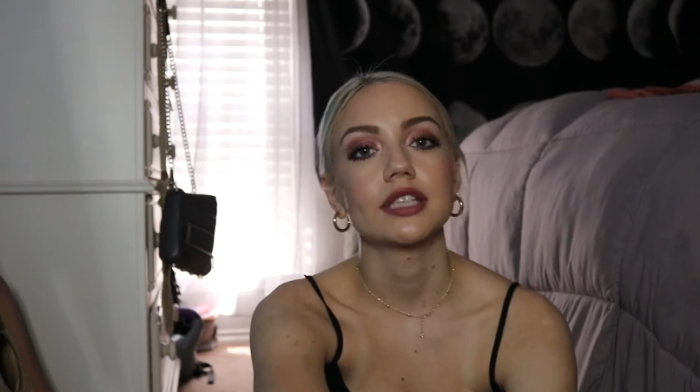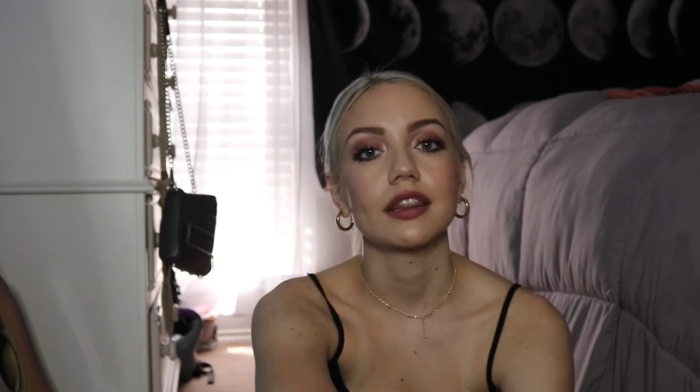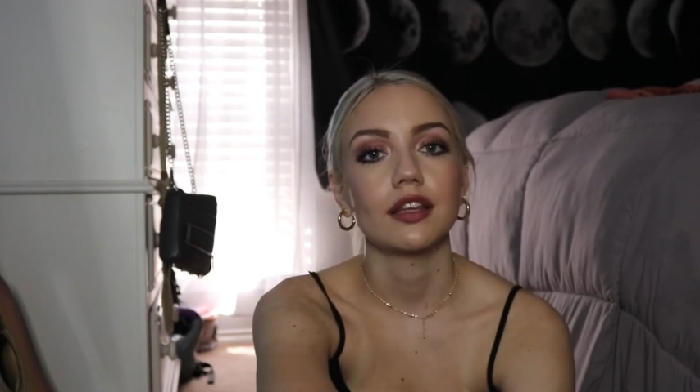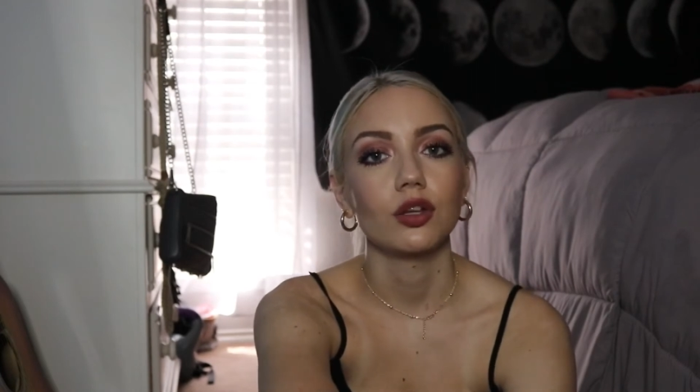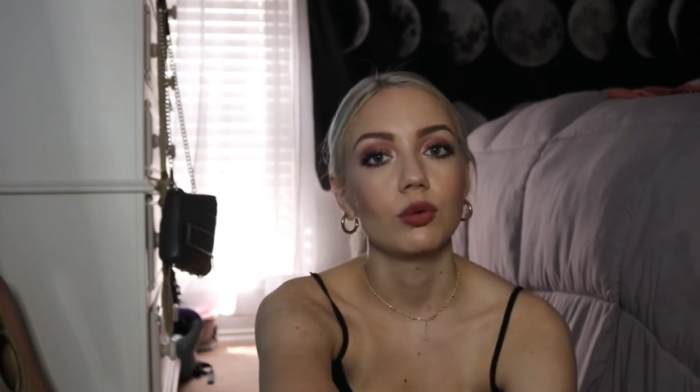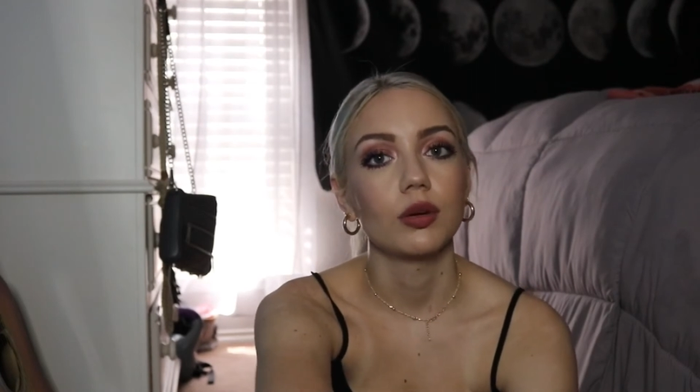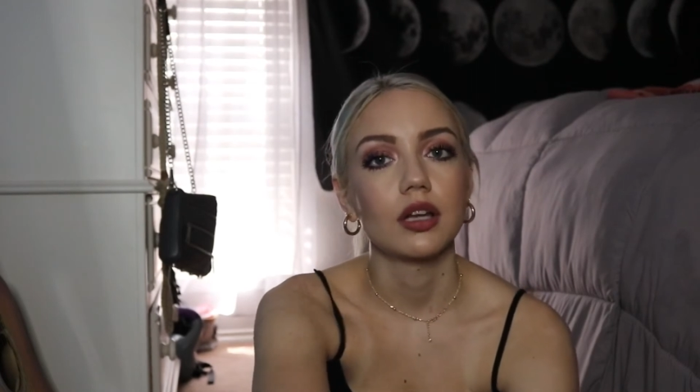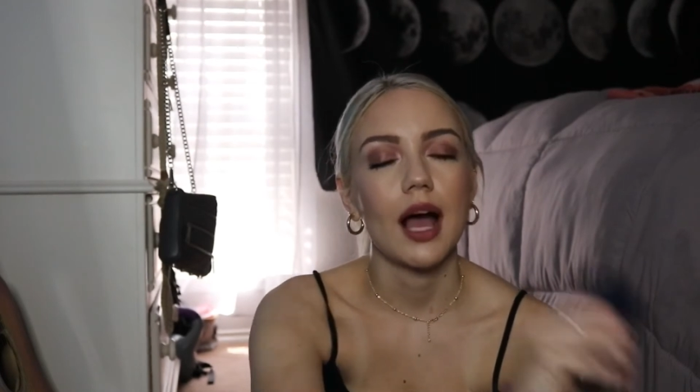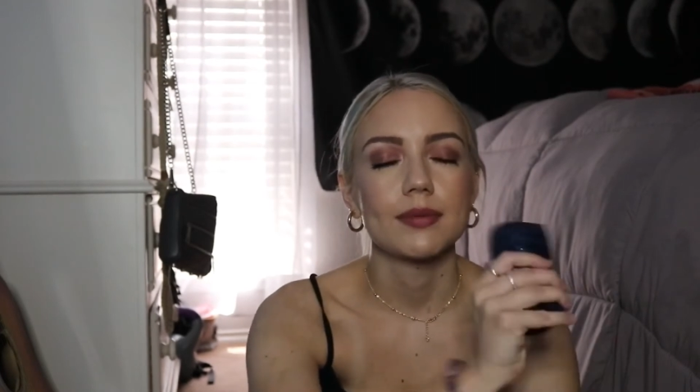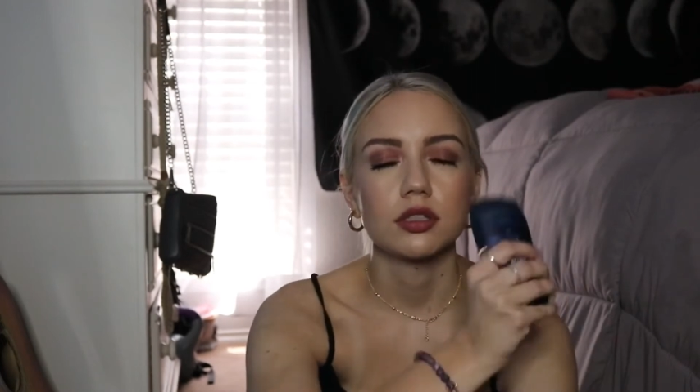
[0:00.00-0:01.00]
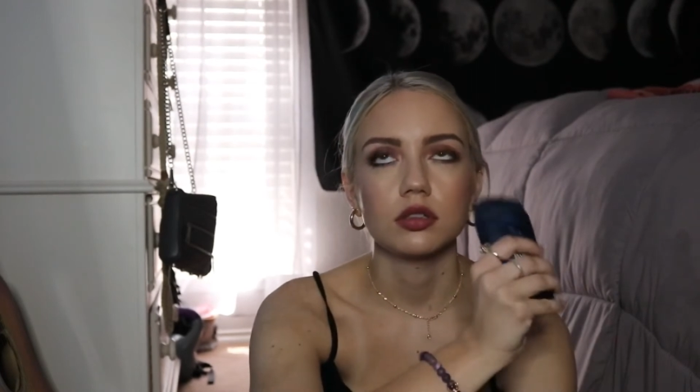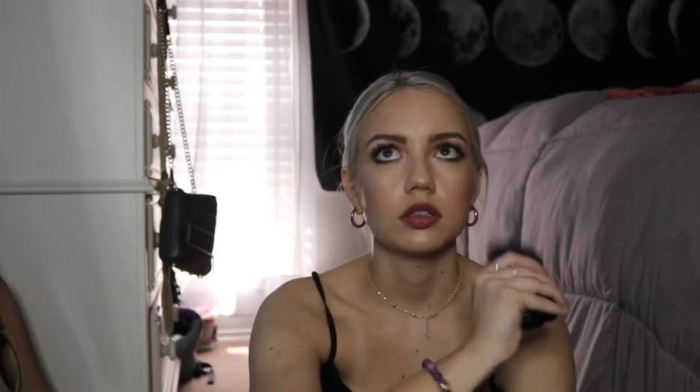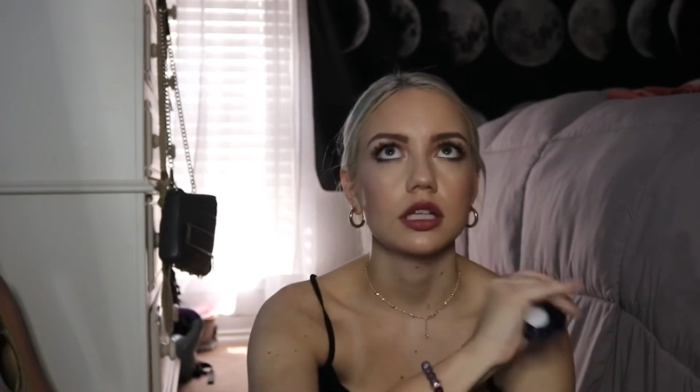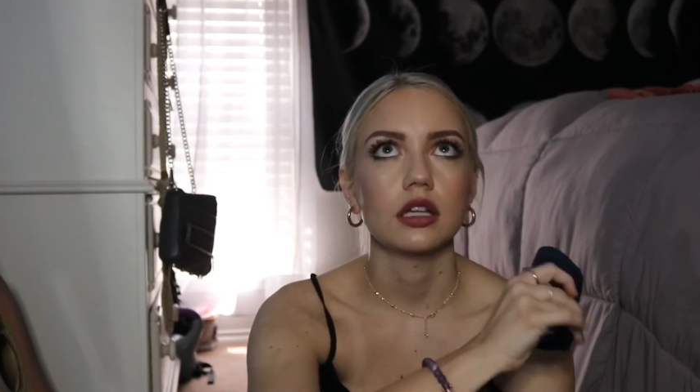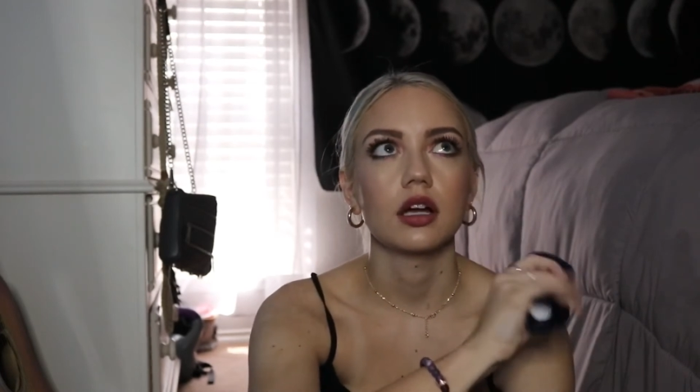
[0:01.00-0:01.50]
I think you would
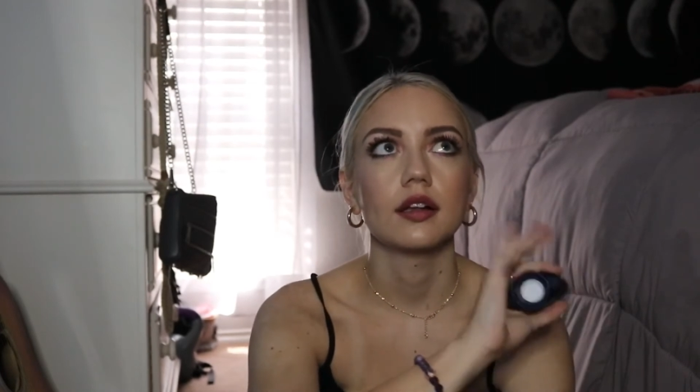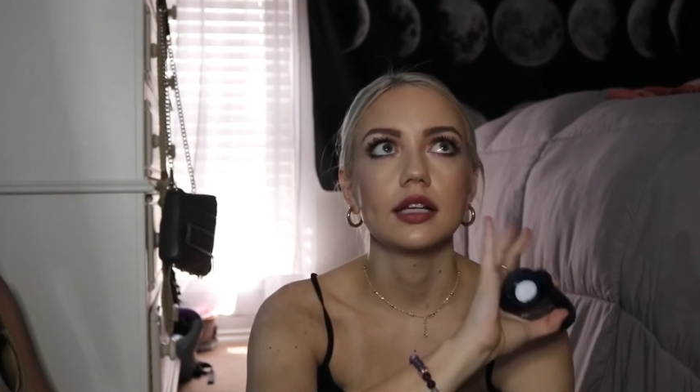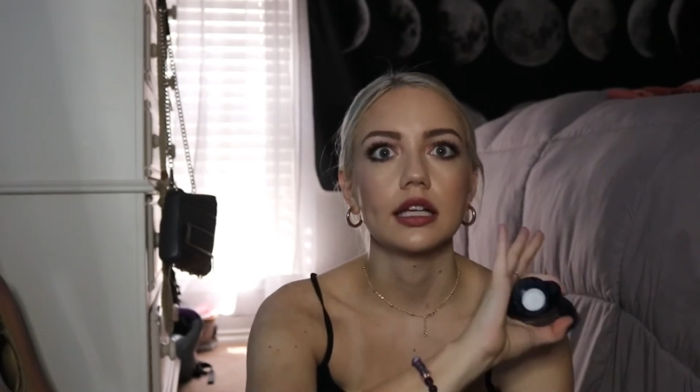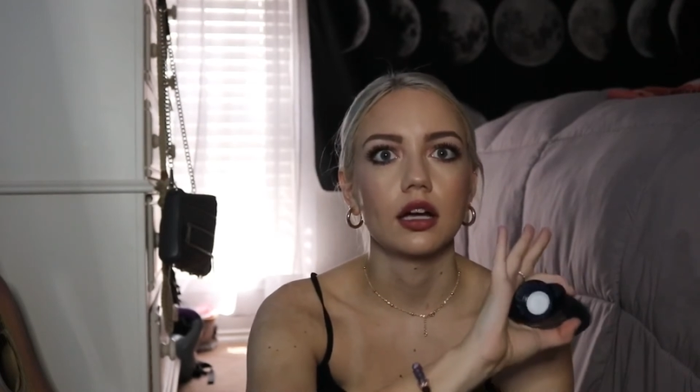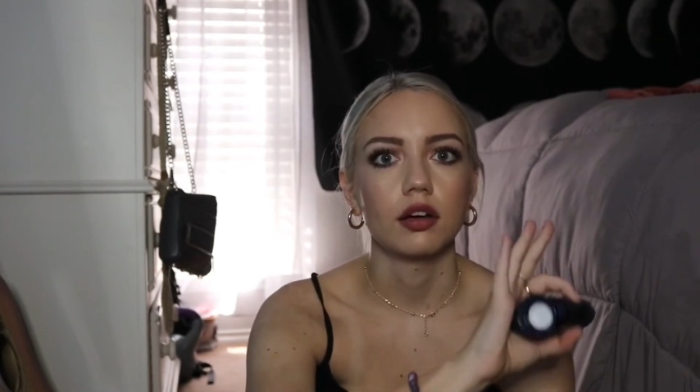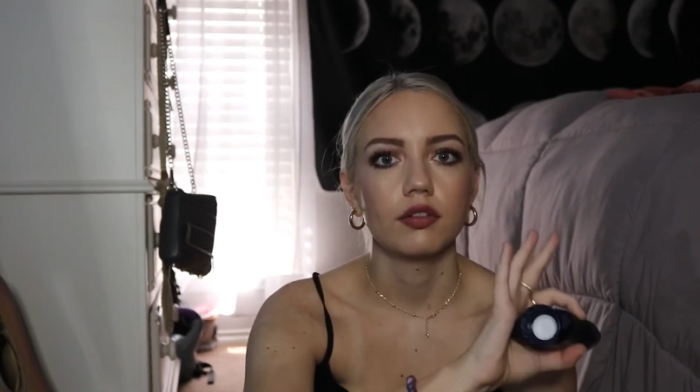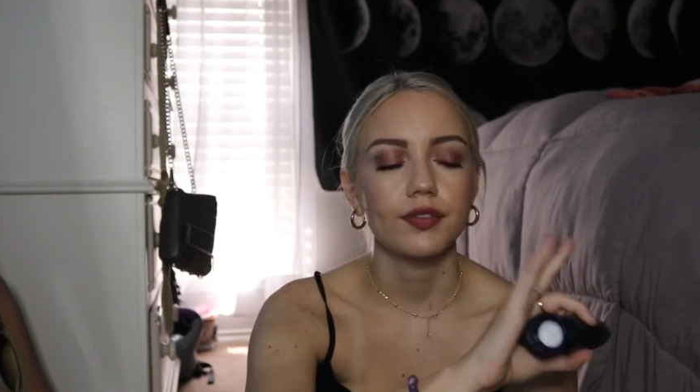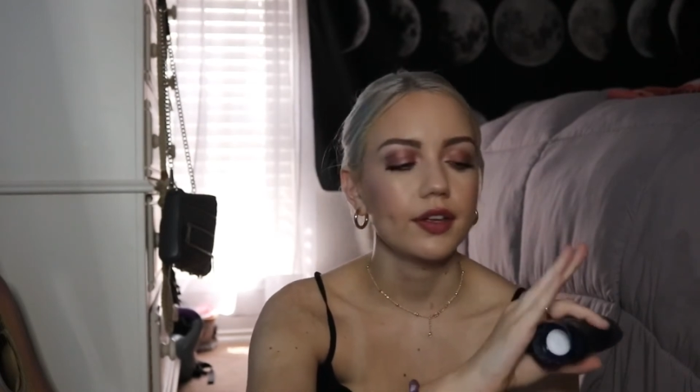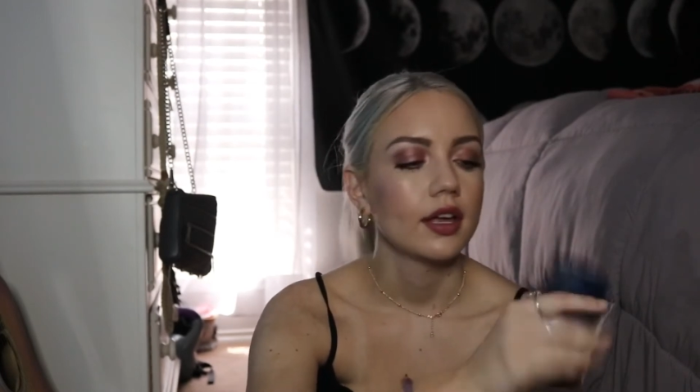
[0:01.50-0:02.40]
absolutely love